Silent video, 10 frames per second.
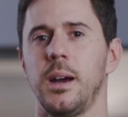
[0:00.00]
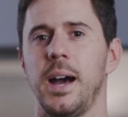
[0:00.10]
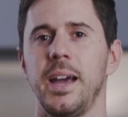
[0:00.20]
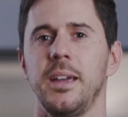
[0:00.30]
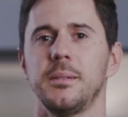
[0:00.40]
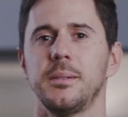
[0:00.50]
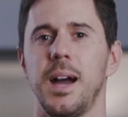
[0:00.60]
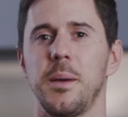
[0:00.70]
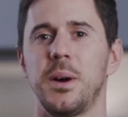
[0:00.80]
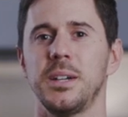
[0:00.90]
Hi,
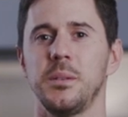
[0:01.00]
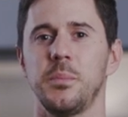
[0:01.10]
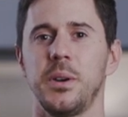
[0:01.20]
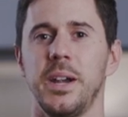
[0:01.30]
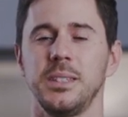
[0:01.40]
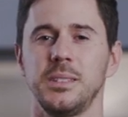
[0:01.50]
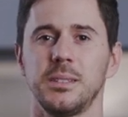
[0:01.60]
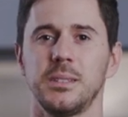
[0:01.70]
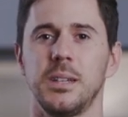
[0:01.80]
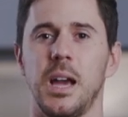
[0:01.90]
I'm Martin
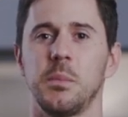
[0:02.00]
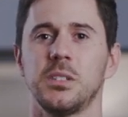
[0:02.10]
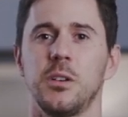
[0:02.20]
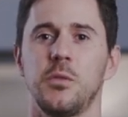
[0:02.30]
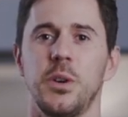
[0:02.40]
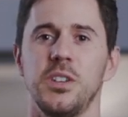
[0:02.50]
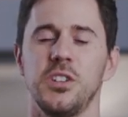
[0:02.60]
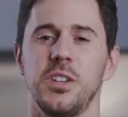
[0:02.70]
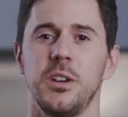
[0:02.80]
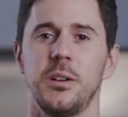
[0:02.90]
Perez. I'm a software
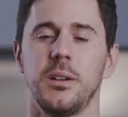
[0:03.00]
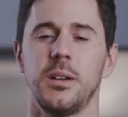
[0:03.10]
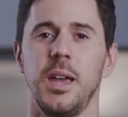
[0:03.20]
engineer,